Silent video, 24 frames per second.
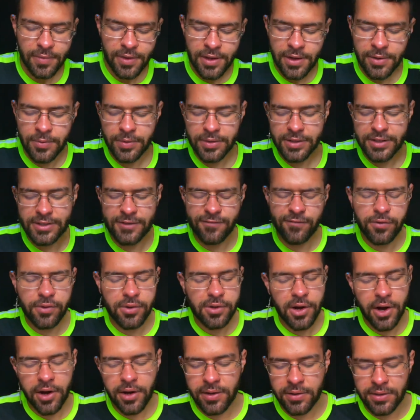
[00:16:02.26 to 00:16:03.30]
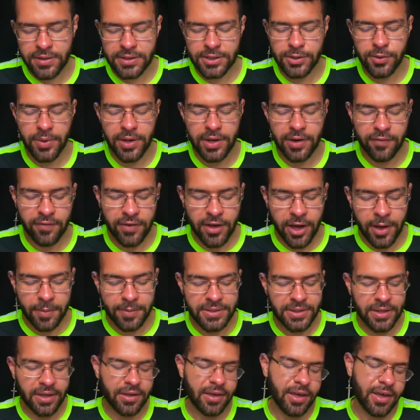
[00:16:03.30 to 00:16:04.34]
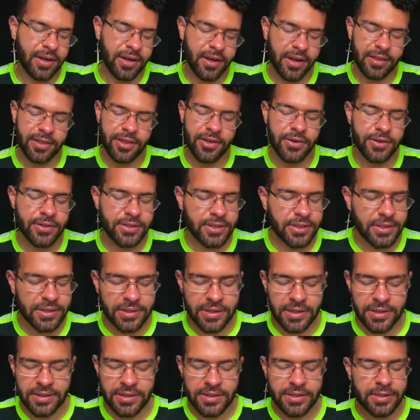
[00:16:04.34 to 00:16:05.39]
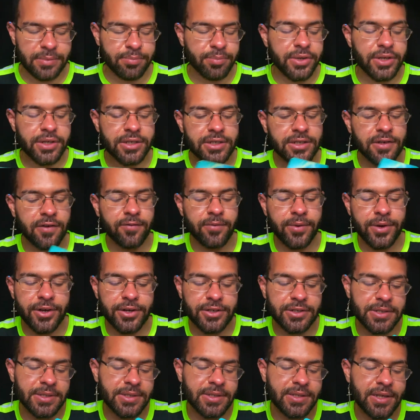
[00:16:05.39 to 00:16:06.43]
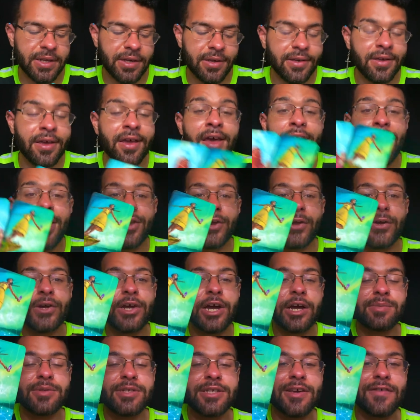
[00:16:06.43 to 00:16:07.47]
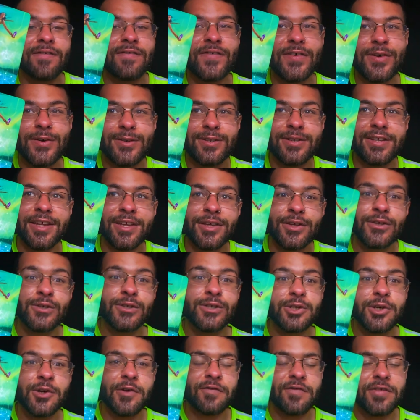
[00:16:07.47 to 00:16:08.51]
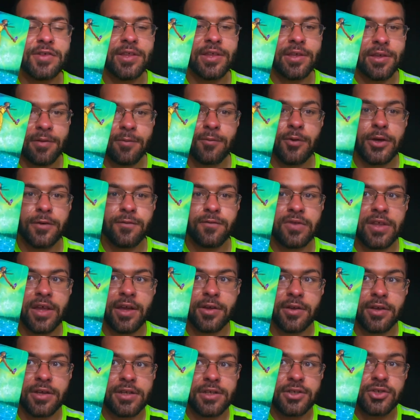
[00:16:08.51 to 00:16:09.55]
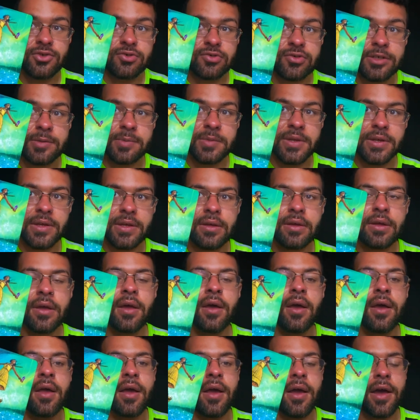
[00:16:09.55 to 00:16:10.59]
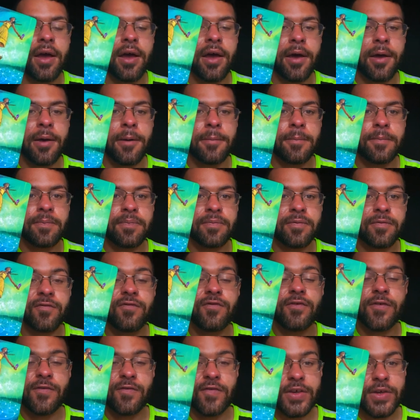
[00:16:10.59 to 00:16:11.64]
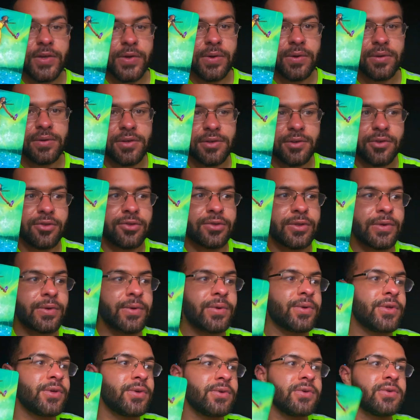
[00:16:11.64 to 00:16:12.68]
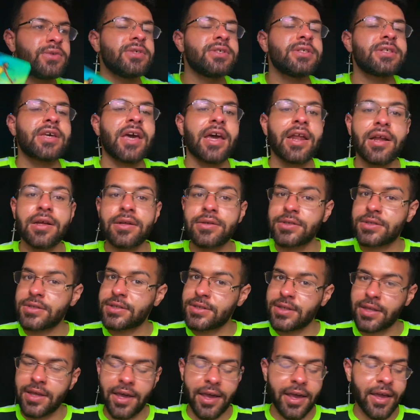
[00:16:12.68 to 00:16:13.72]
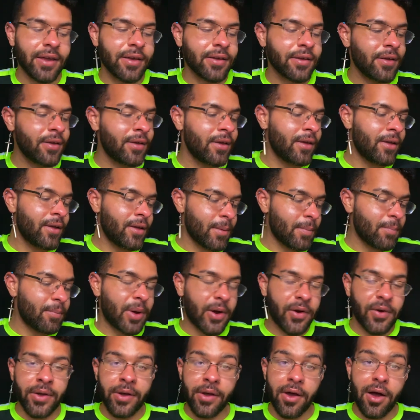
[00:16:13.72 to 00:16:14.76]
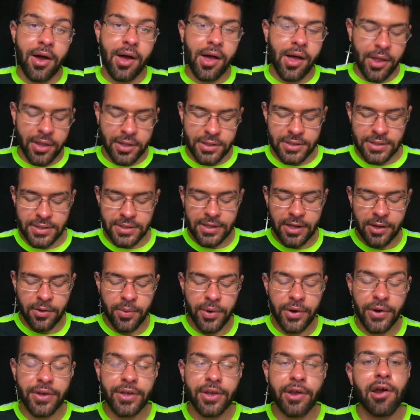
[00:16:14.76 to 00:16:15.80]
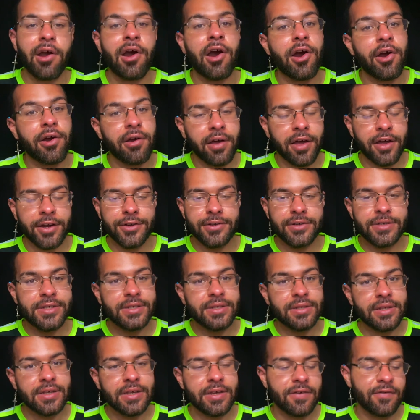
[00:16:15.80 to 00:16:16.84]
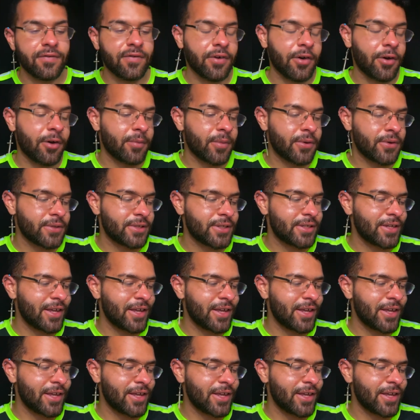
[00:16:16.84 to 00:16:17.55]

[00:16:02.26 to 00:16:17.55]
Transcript: And with this Fool card and this Queen of Cups, again, there's just like this push of where it's just like your cups get filled, like you start feeling uh, like extremely um fulfilled through you just kind of just like bearing all and just like wearing your heart on your sleeve almost